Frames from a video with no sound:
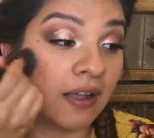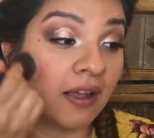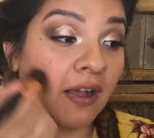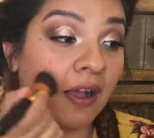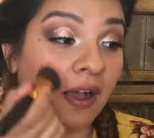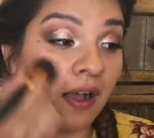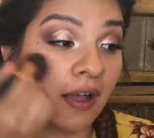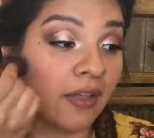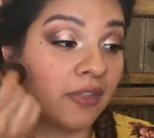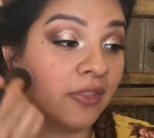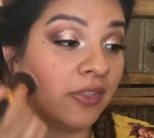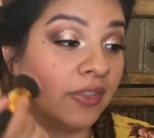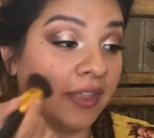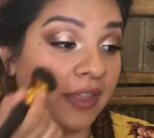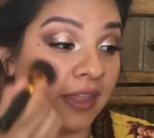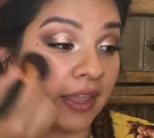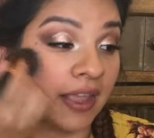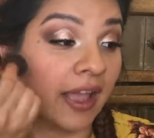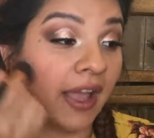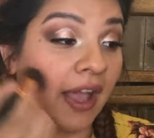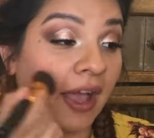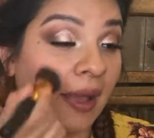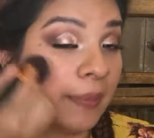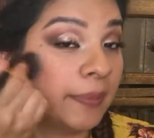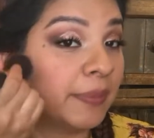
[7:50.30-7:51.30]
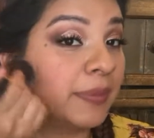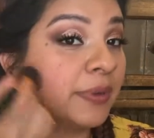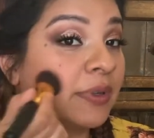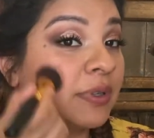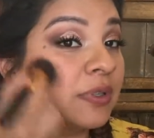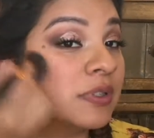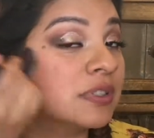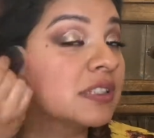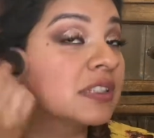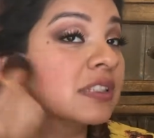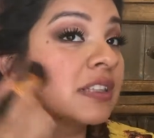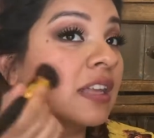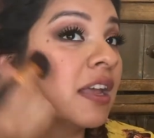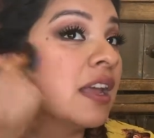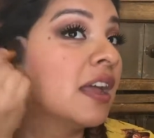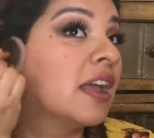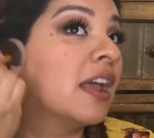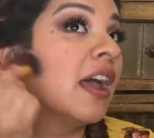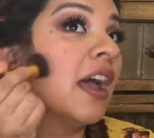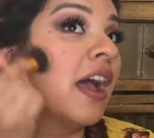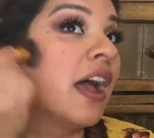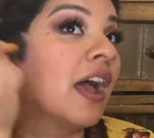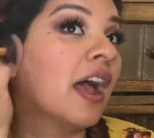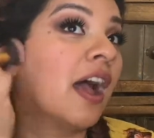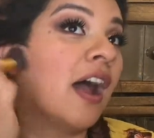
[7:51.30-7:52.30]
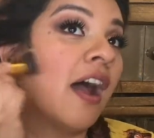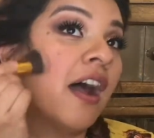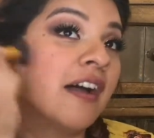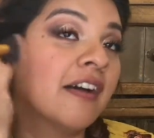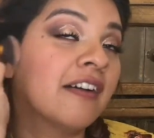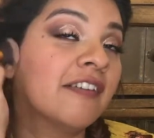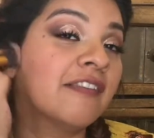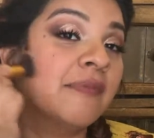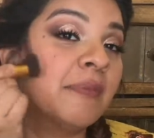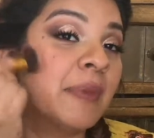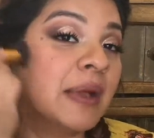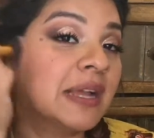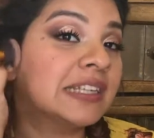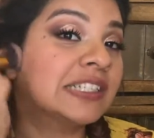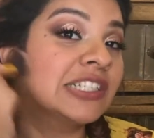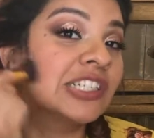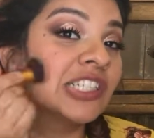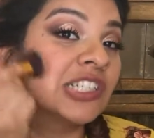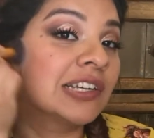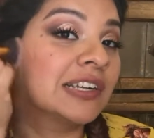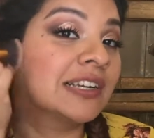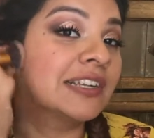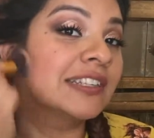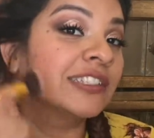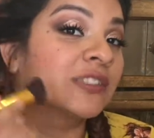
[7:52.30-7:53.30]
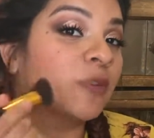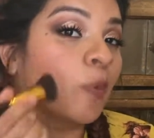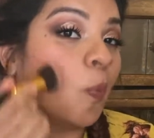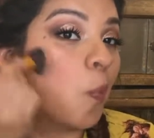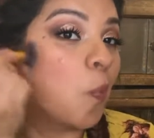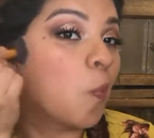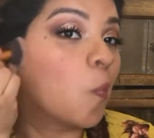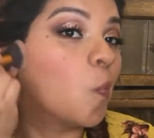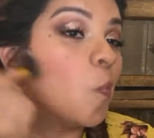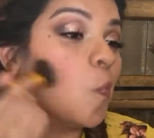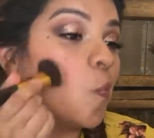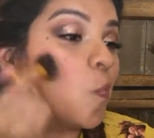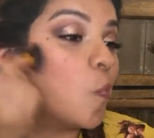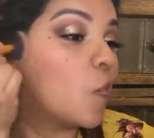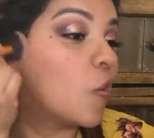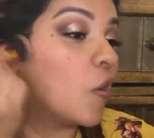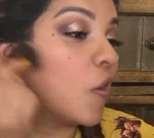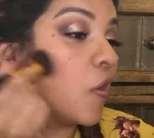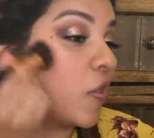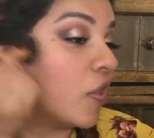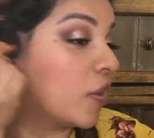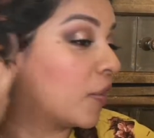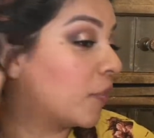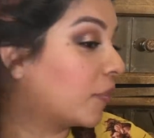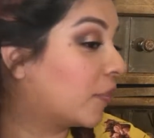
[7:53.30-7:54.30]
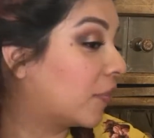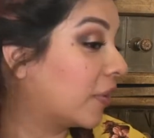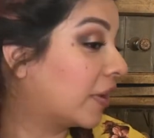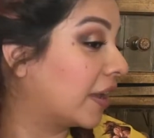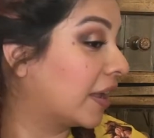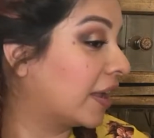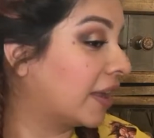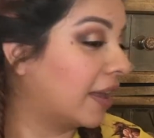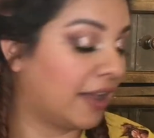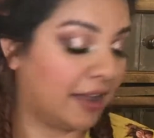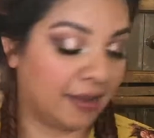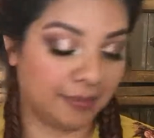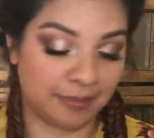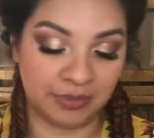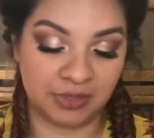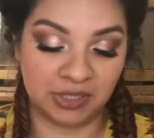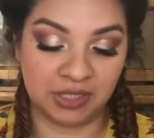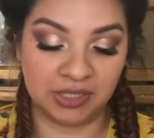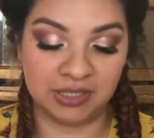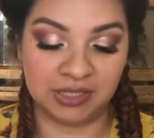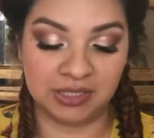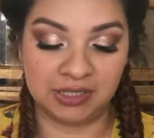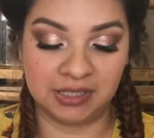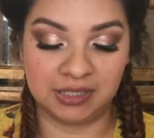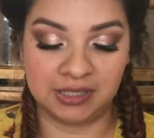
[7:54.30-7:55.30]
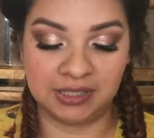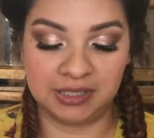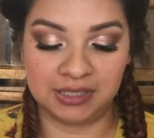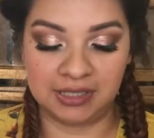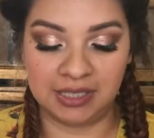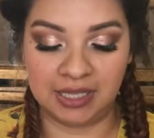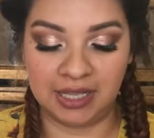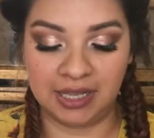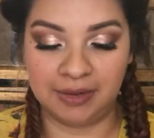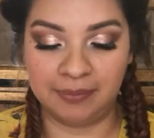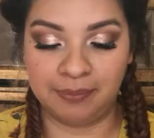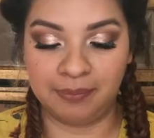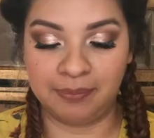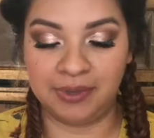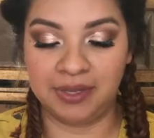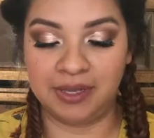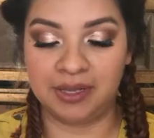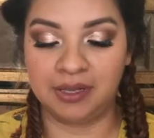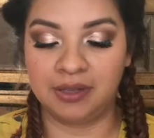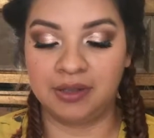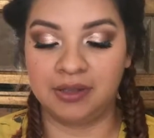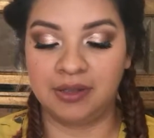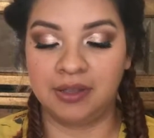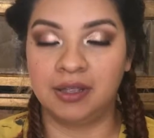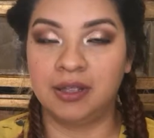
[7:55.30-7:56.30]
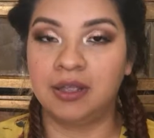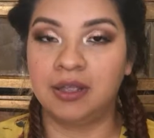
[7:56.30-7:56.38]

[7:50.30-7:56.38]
on the apples of my cheeks and then bring it up just a slight bit.